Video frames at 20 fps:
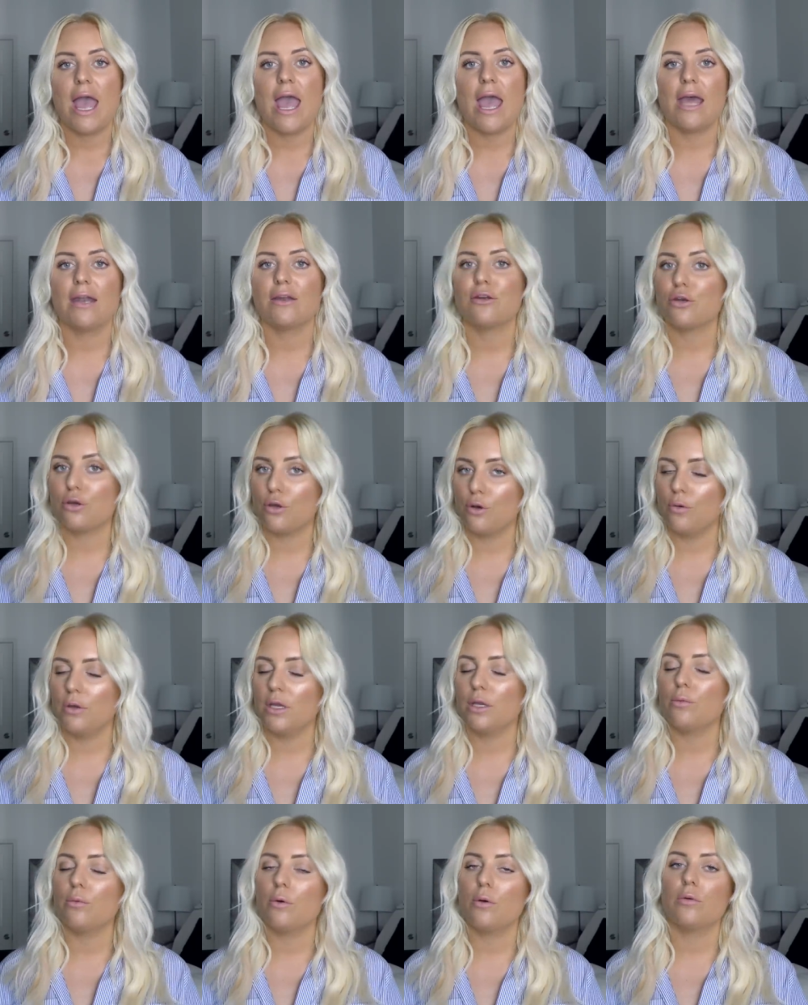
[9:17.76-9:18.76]
And no,
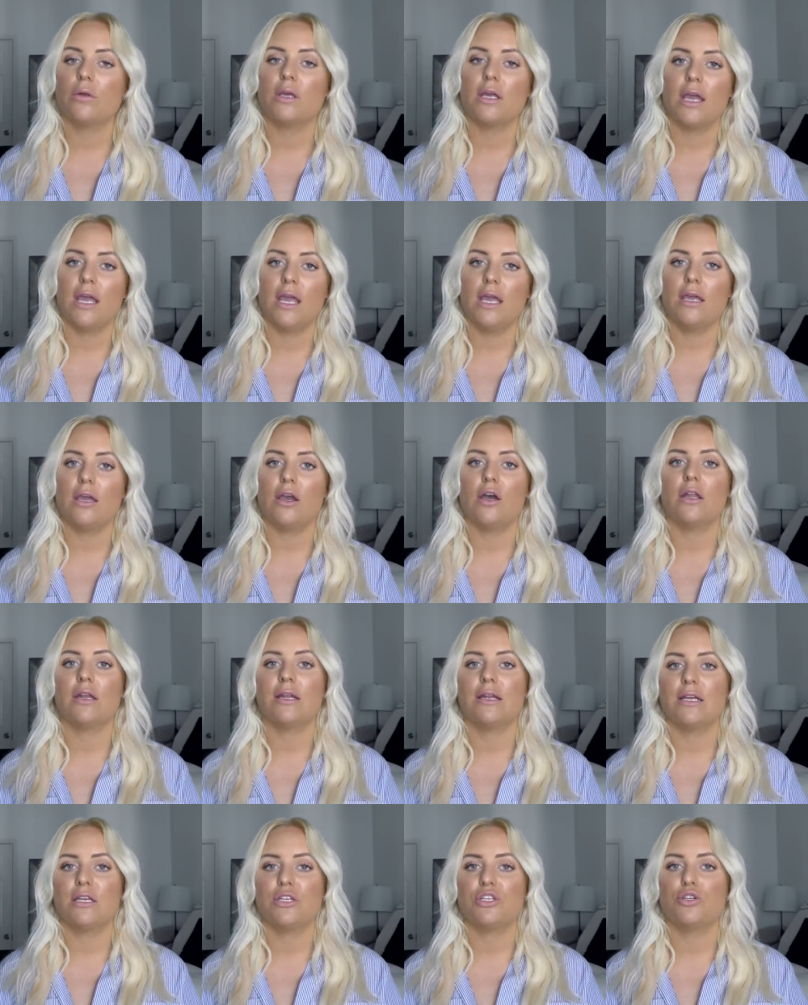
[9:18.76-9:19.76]
it won't cake
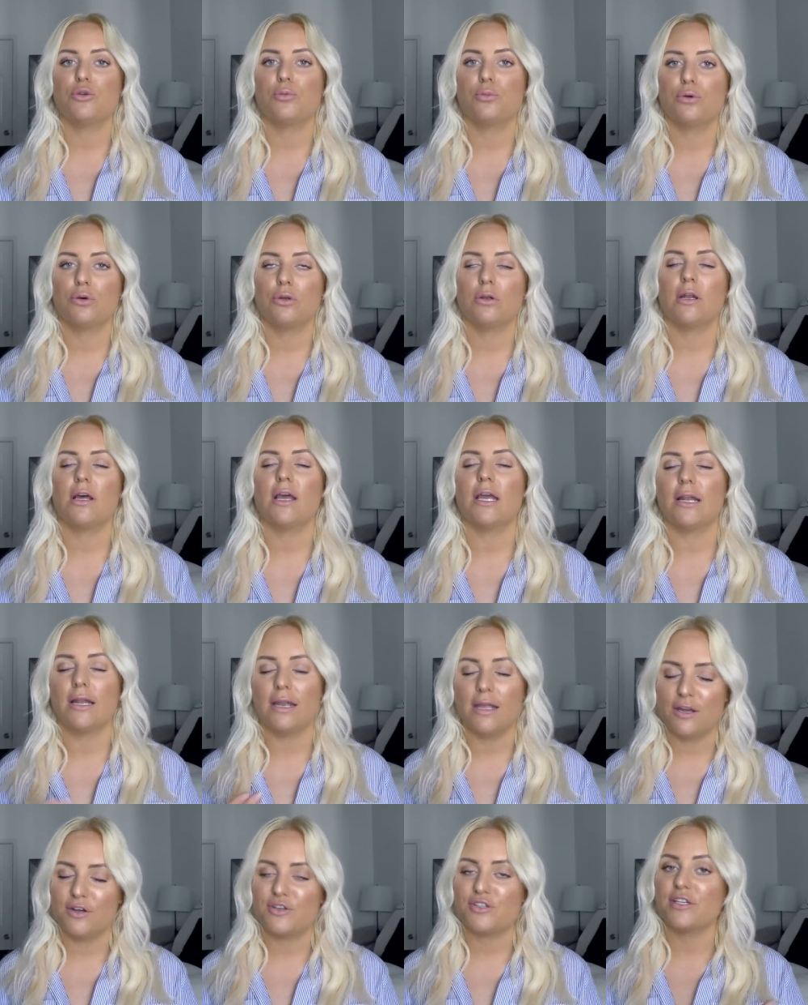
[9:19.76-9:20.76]
unless you put like
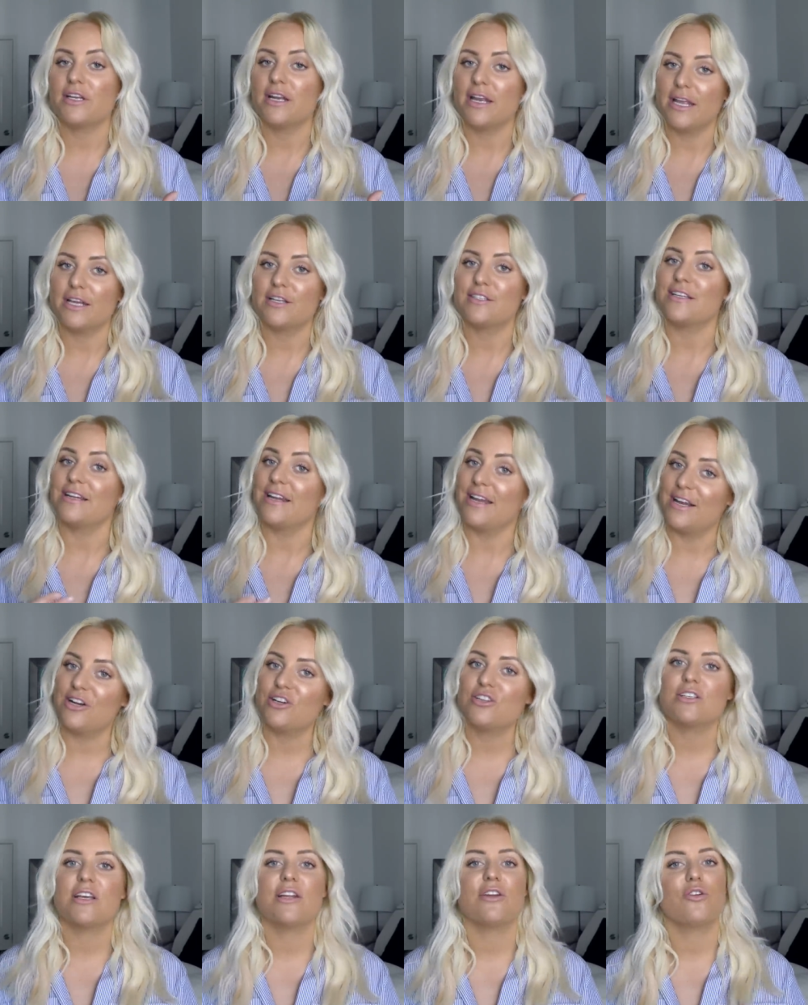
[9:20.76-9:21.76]
layers and layers and
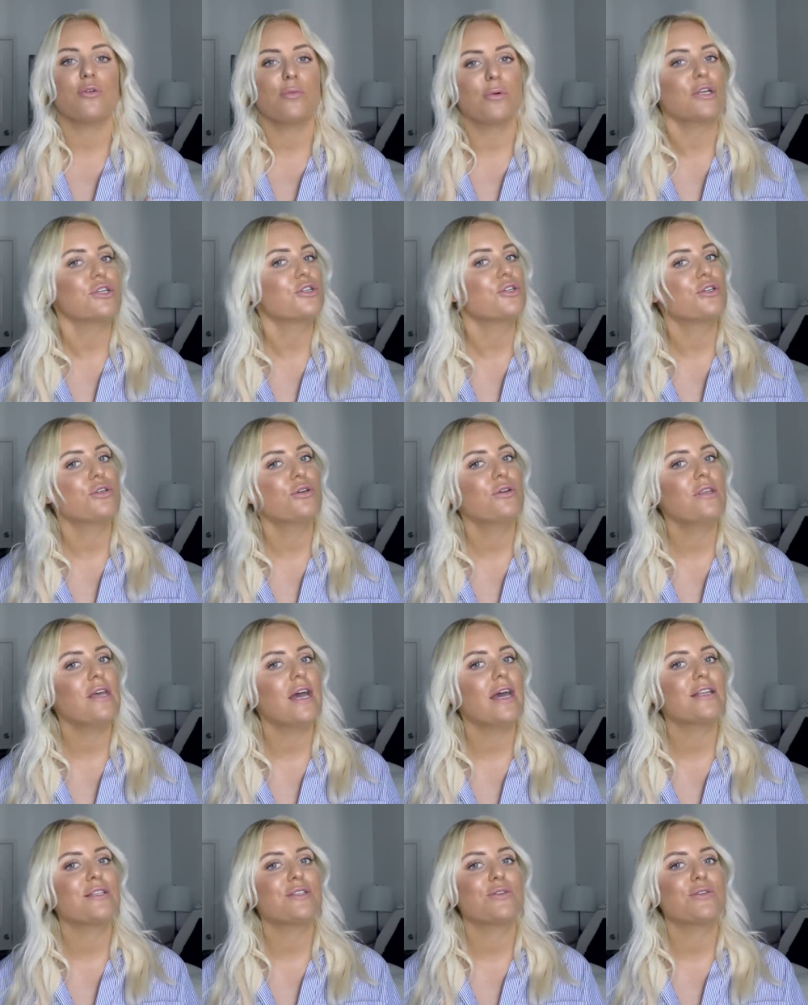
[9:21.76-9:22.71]
layers and nobody should do that.